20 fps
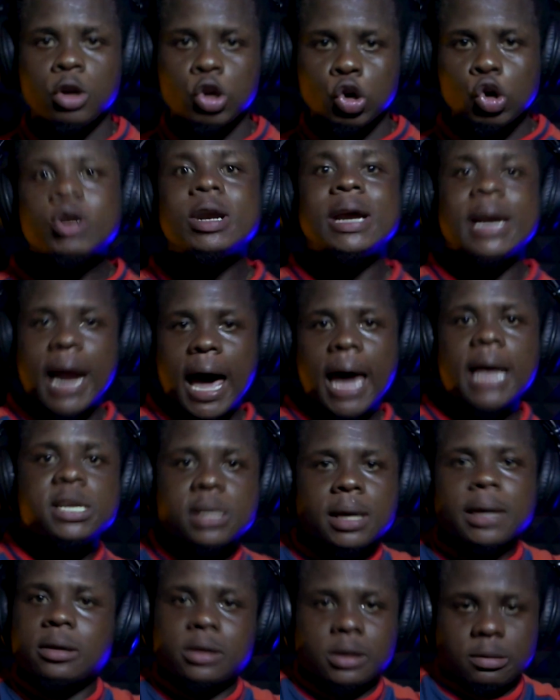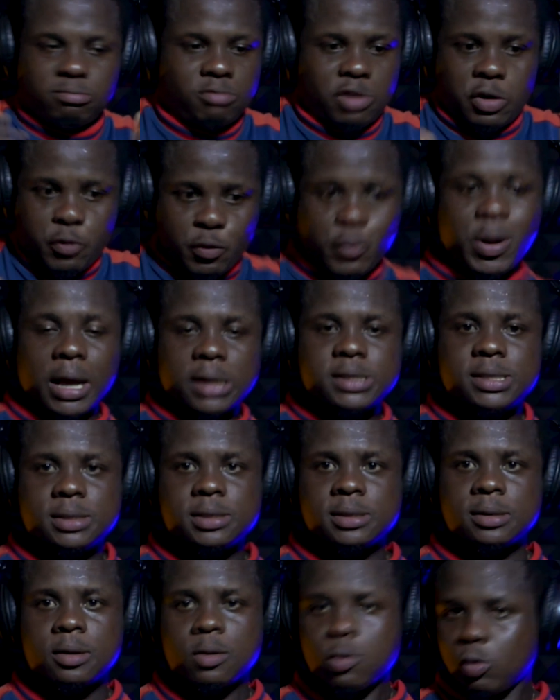you know they like
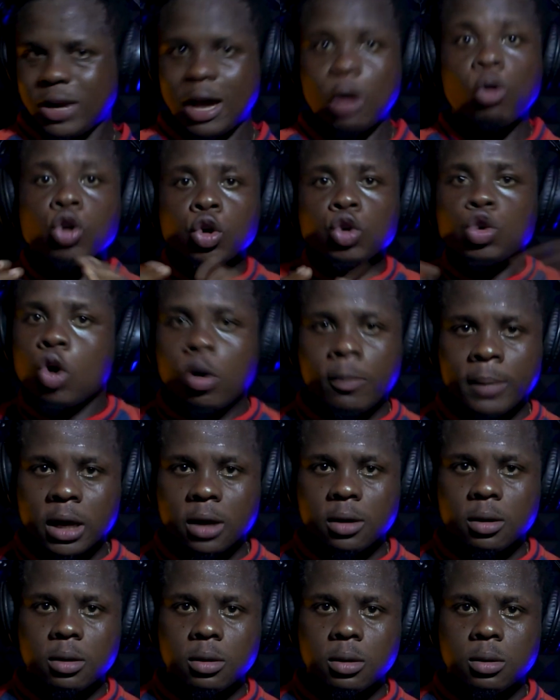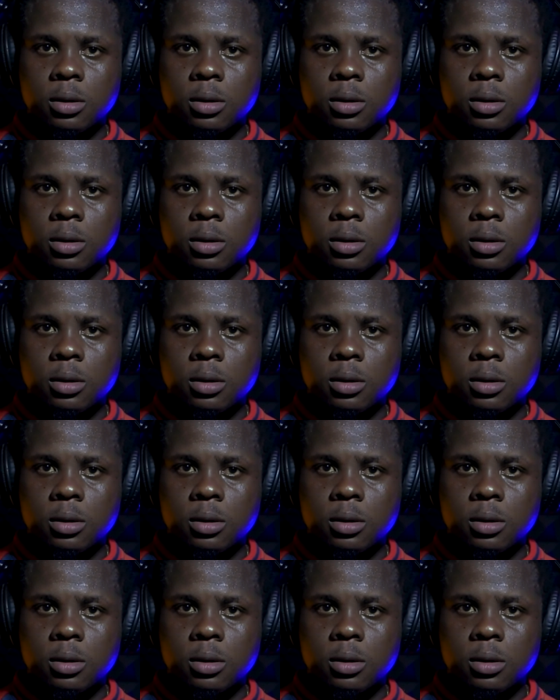Rex. Or they want dummy.